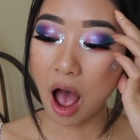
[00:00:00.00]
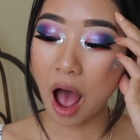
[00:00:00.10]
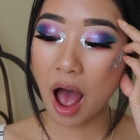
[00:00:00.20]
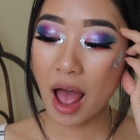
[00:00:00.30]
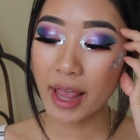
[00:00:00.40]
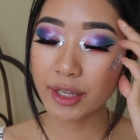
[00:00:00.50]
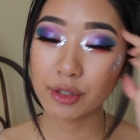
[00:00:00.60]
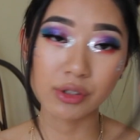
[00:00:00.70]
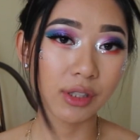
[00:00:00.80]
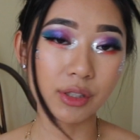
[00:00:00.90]
I
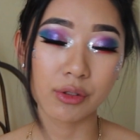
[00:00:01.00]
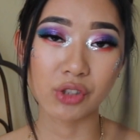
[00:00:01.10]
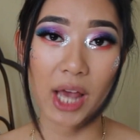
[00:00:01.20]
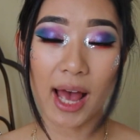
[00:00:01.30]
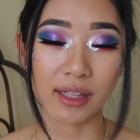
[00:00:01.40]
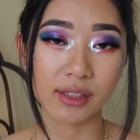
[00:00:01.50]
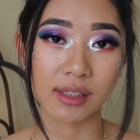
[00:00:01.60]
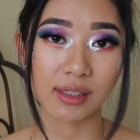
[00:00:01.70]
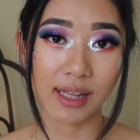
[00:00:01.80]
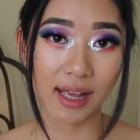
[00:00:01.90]
used to do
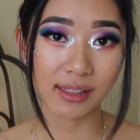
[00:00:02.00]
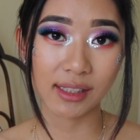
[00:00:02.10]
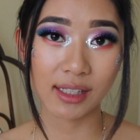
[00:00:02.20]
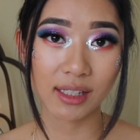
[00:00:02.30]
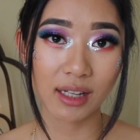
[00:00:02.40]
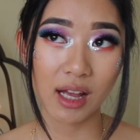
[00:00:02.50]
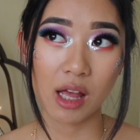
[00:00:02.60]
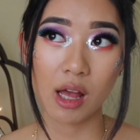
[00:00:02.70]
jazz dancing.